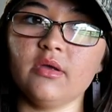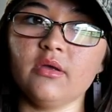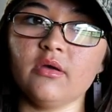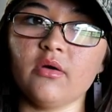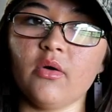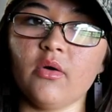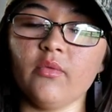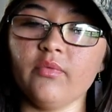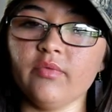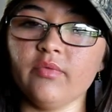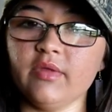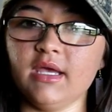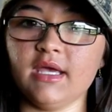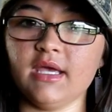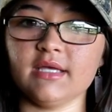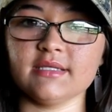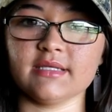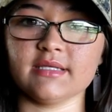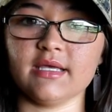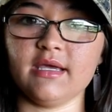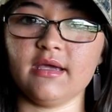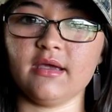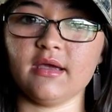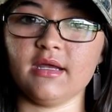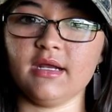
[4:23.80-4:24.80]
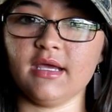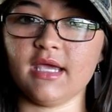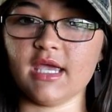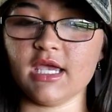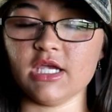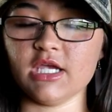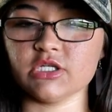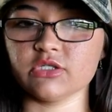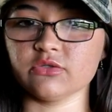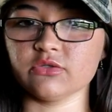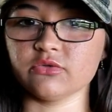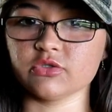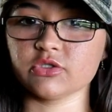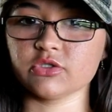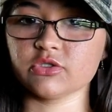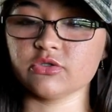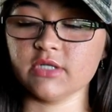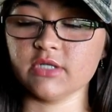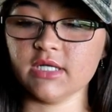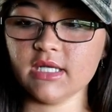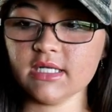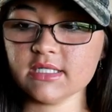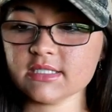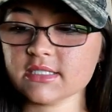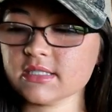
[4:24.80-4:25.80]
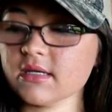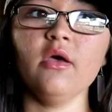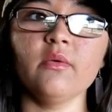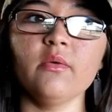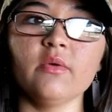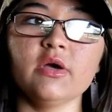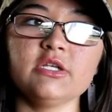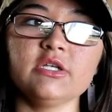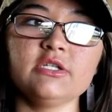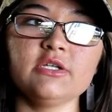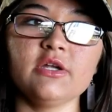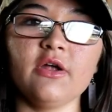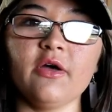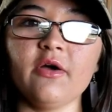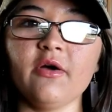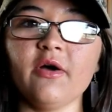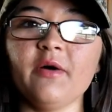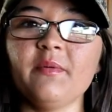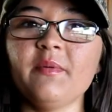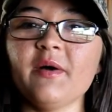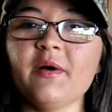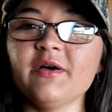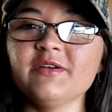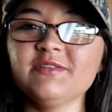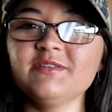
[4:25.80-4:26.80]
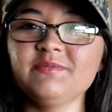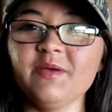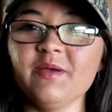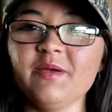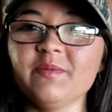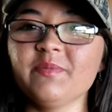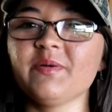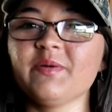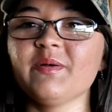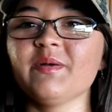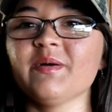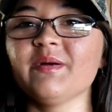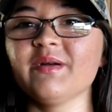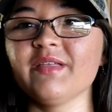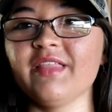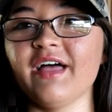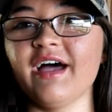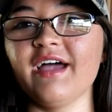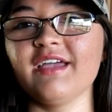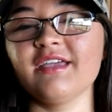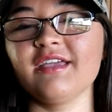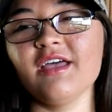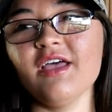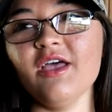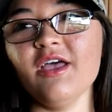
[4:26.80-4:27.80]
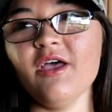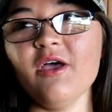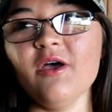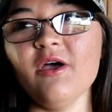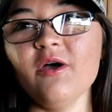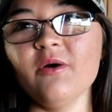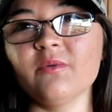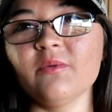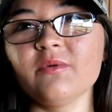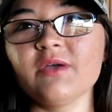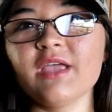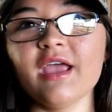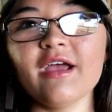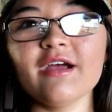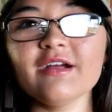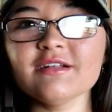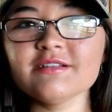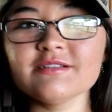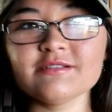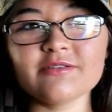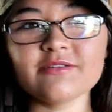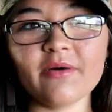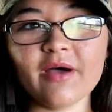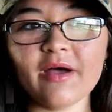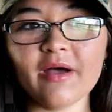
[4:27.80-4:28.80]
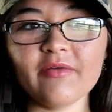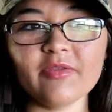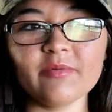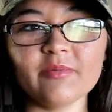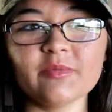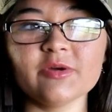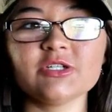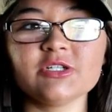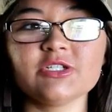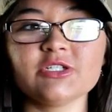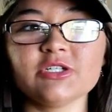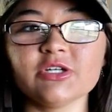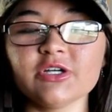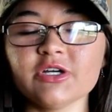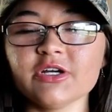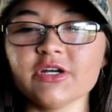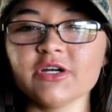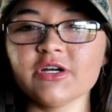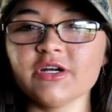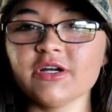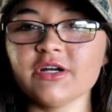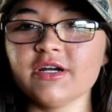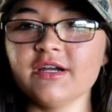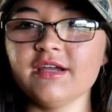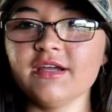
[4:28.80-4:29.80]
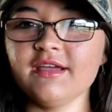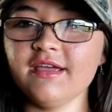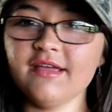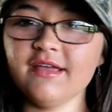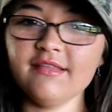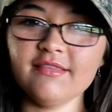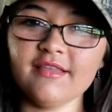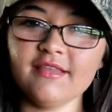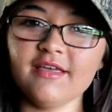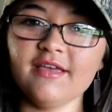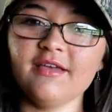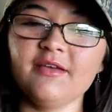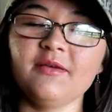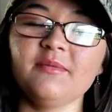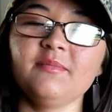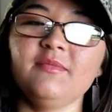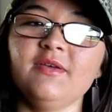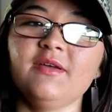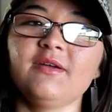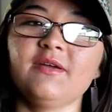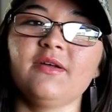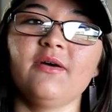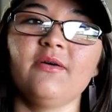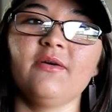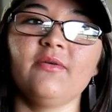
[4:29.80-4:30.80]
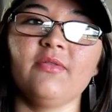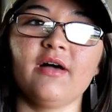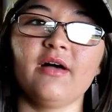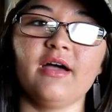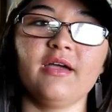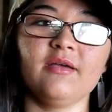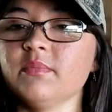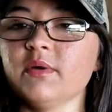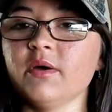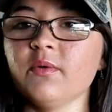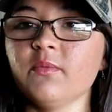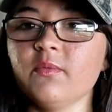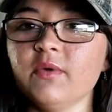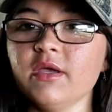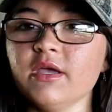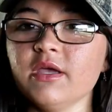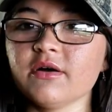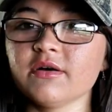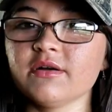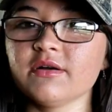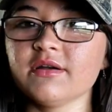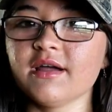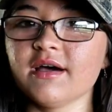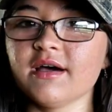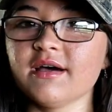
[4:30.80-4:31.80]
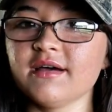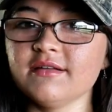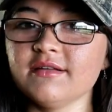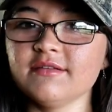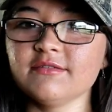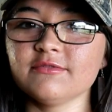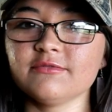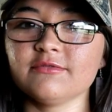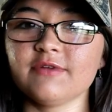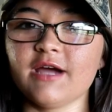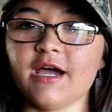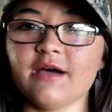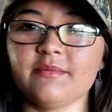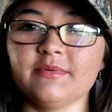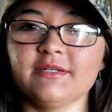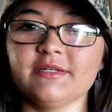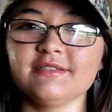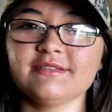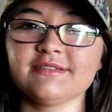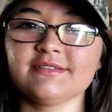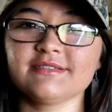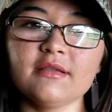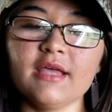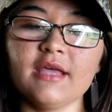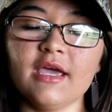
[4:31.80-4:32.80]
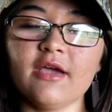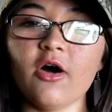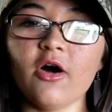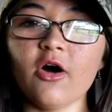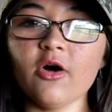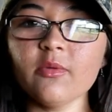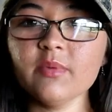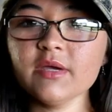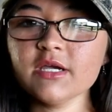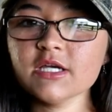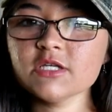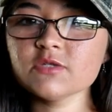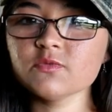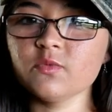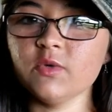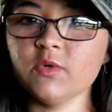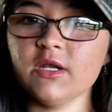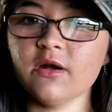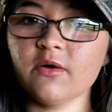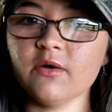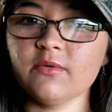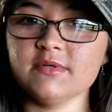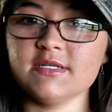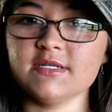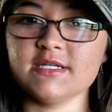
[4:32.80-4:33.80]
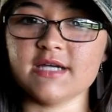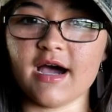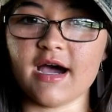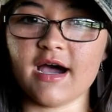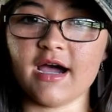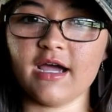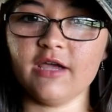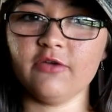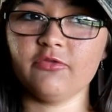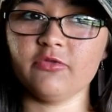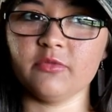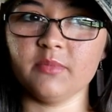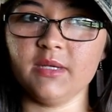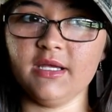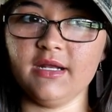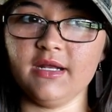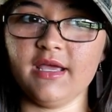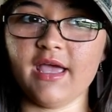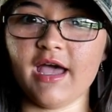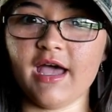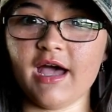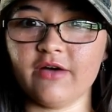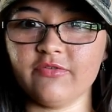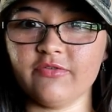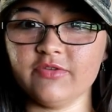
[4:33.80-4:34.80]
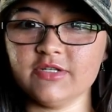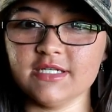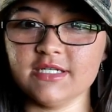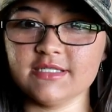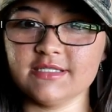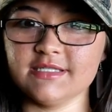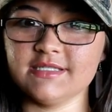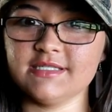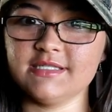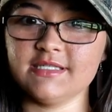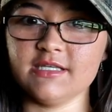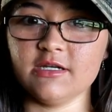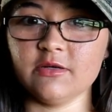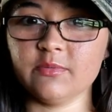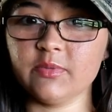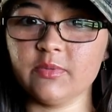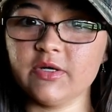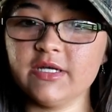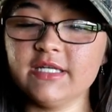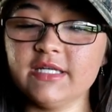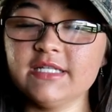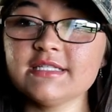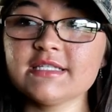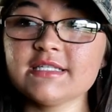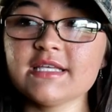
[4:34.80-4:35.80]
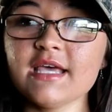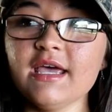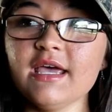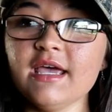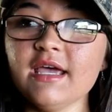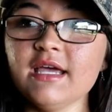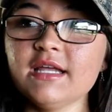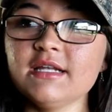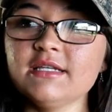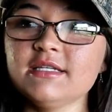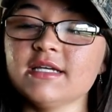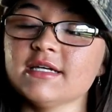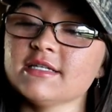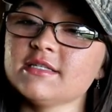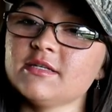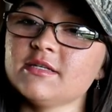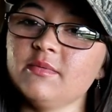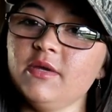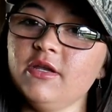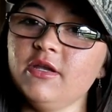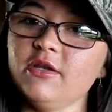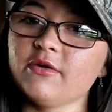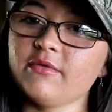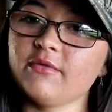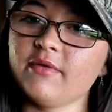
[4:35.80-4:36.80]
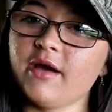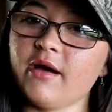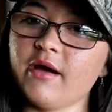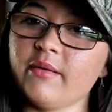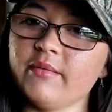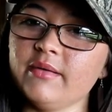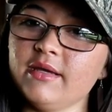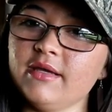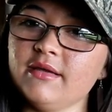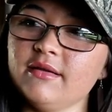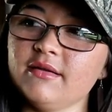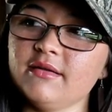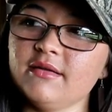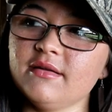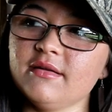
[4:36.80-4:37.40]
only as like an occasional treat, which, you know, most people are like, well, carrots don't have that much sugar in them, you know, like, but we are not rabbits. Like, all because we don't die from eating half a dozen Cinnabons doesn't mean your rabbit